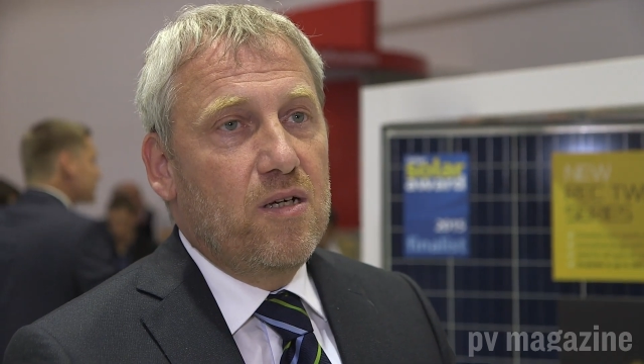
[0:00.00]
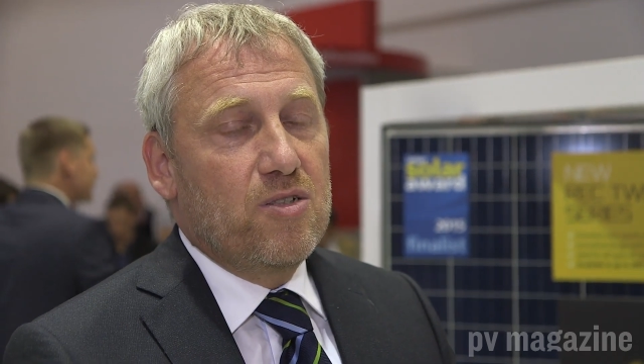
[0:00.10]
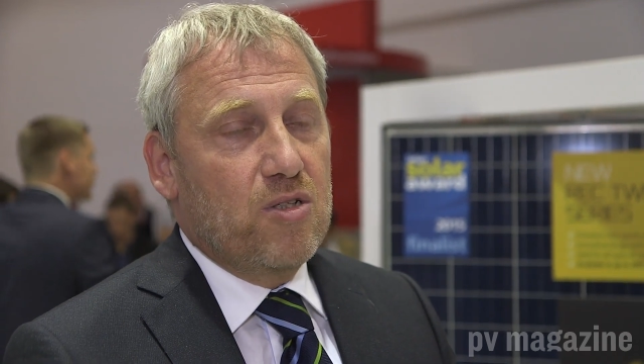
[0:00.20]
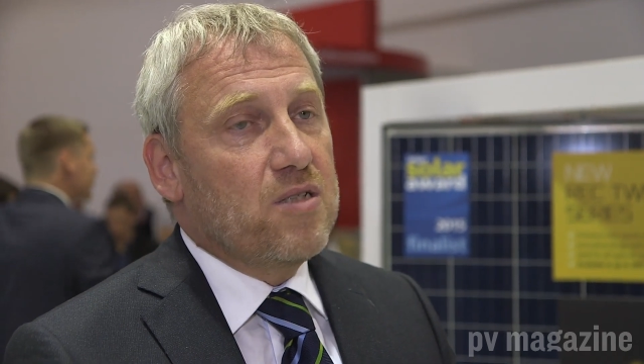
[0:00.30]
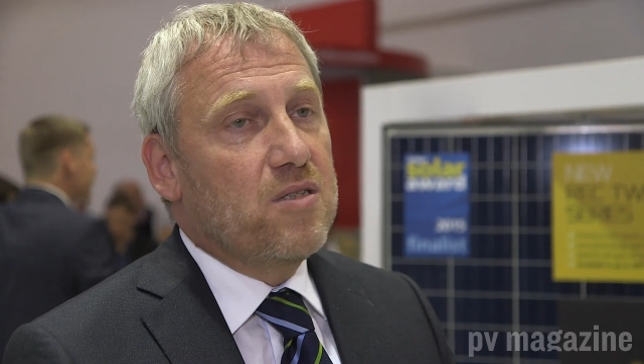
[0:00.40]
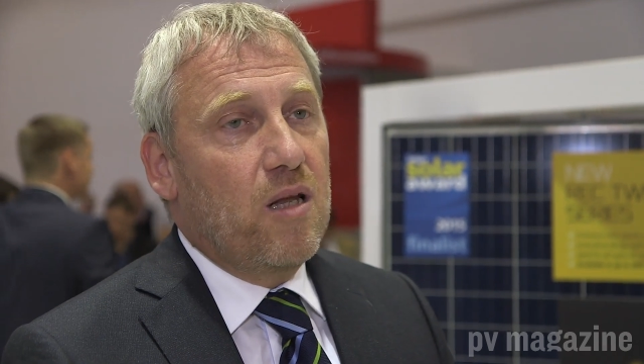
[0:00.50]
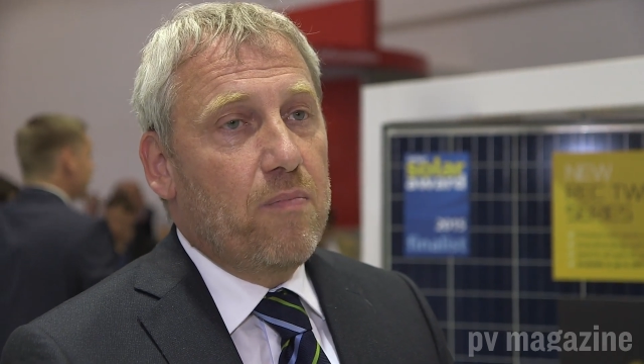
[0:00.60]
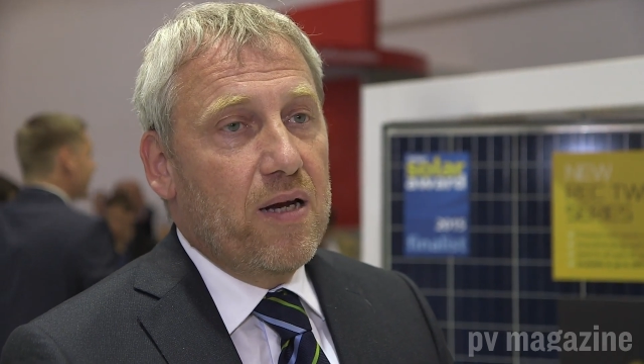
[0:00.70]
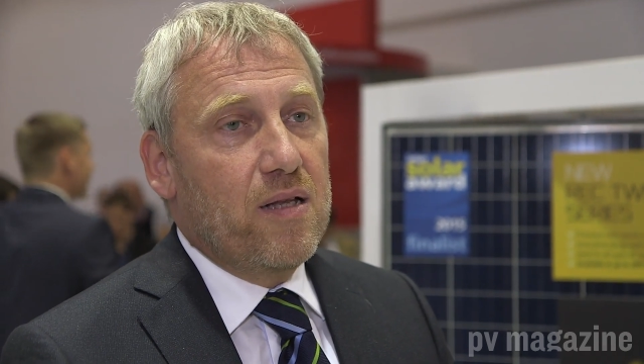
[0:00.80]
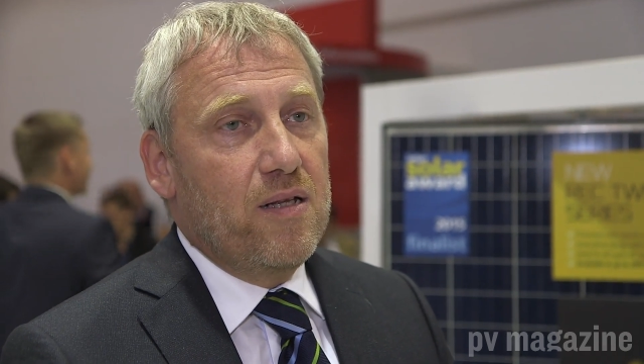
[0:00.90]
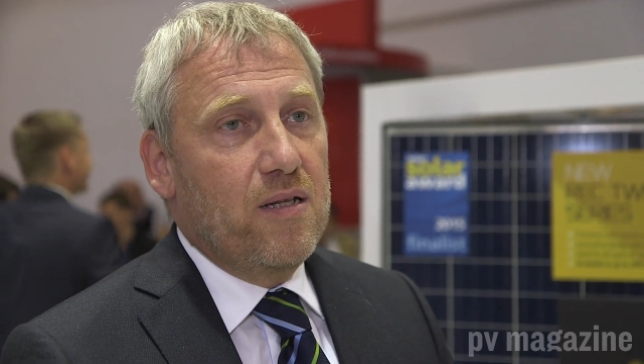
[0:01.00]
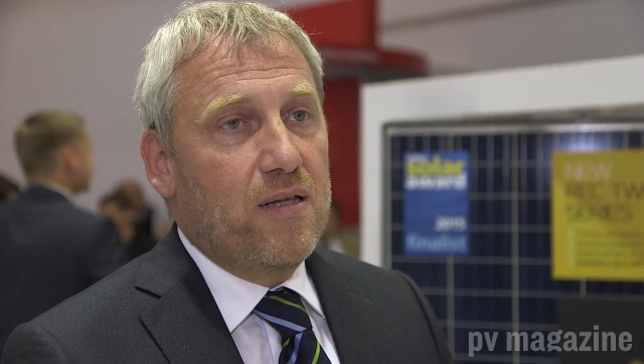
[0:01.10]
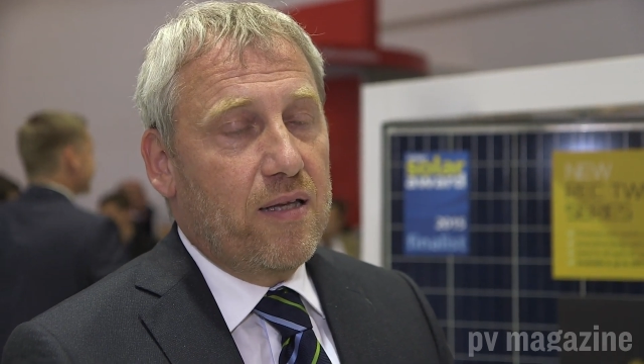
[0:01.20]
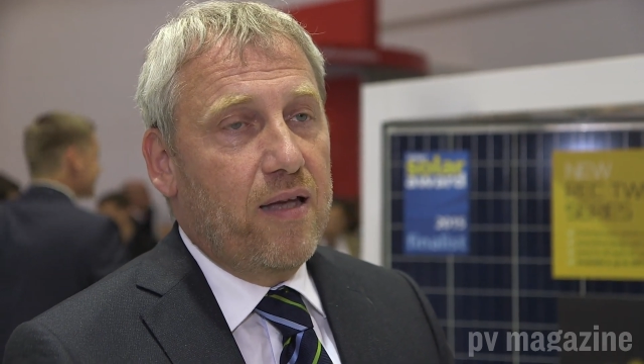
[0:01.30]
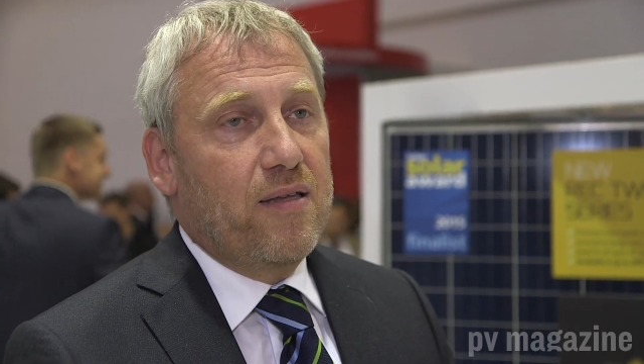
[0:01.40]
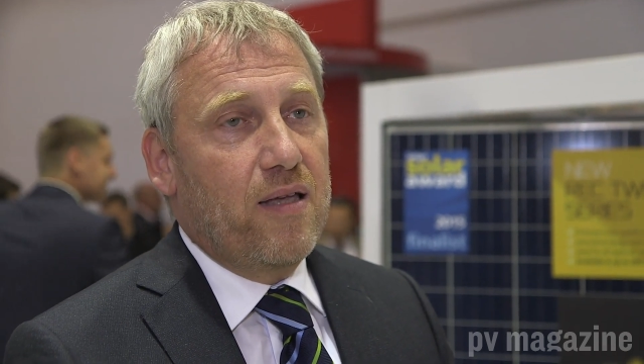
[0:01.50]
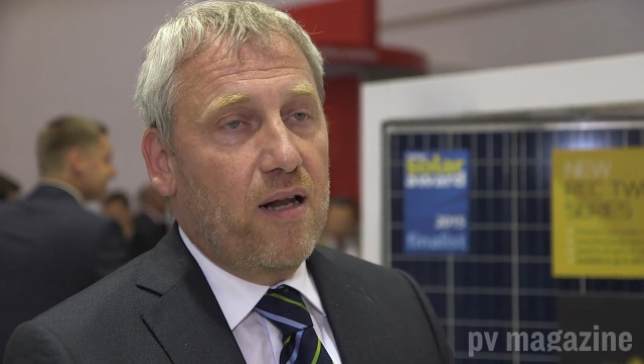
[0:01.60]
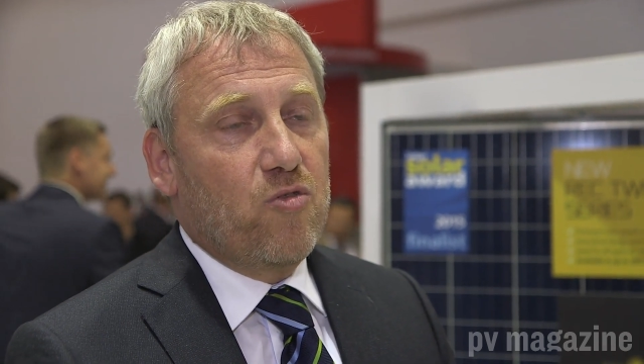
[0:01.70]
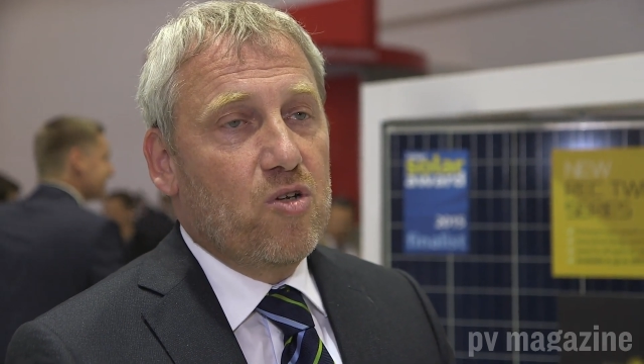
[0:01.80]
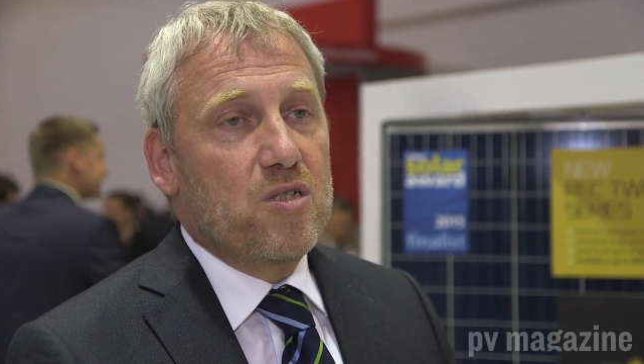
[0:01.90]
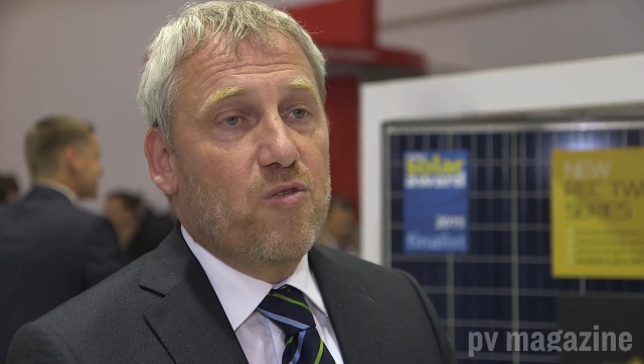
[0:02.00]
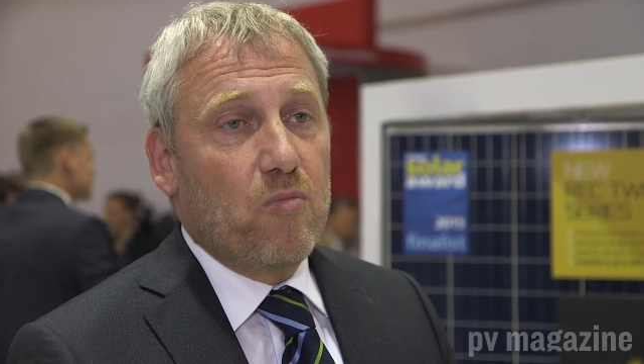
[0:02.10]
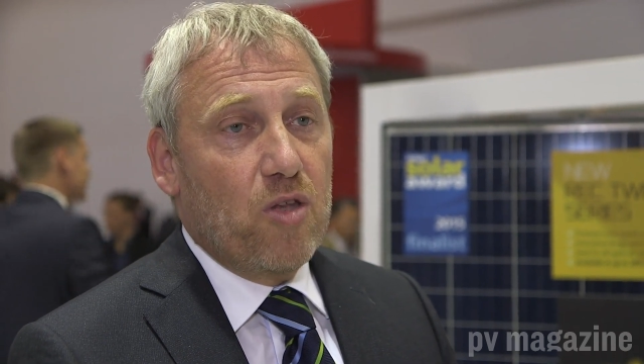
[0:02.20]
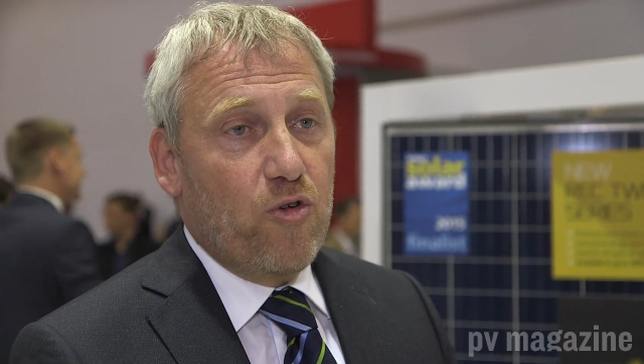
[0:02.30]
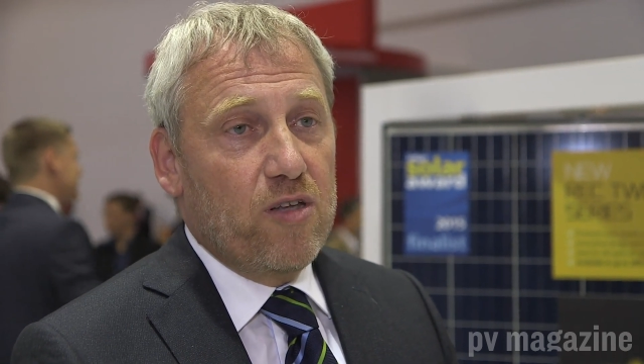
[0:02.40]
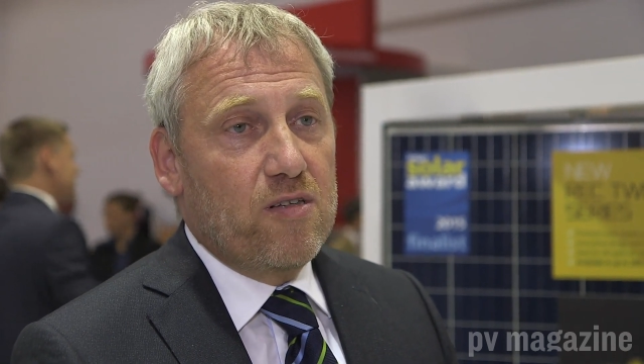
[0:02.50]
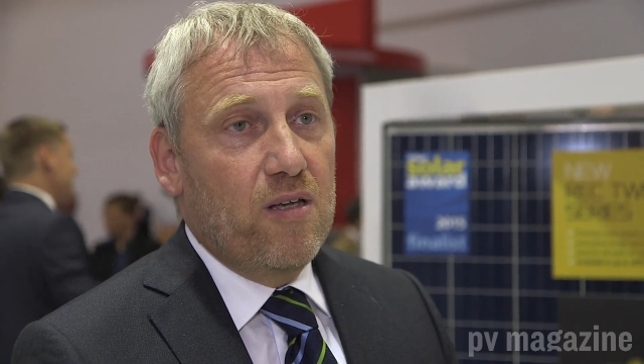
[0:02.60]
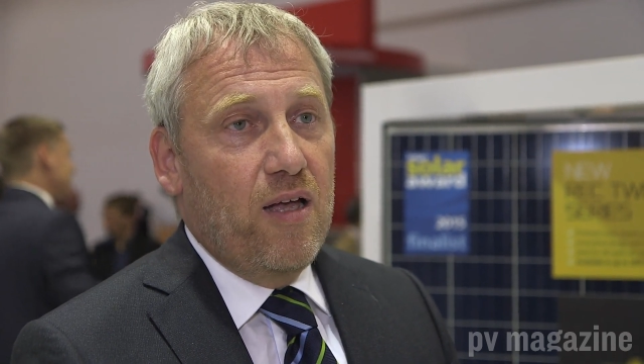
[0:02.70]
So that's still a better deal than getting electricity from the grid.